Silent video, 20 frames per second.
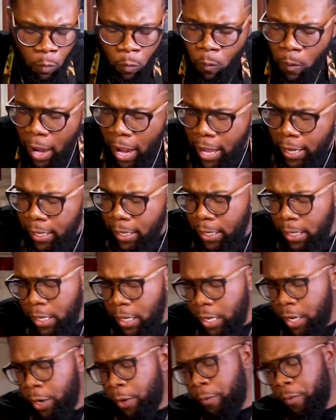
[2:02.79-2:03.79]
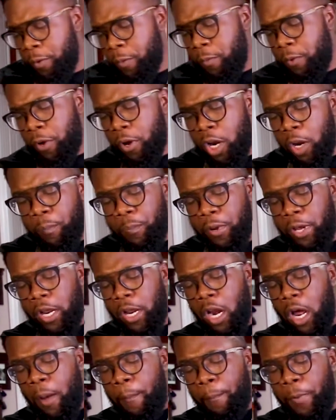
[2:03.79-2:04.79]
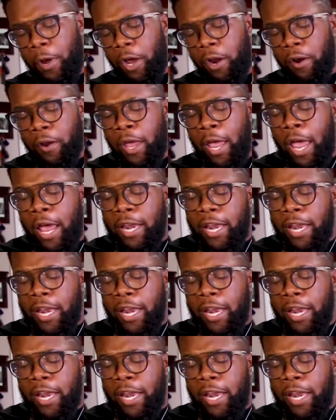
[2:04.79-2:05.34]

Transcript: Right in here, we're gonna put in our butter.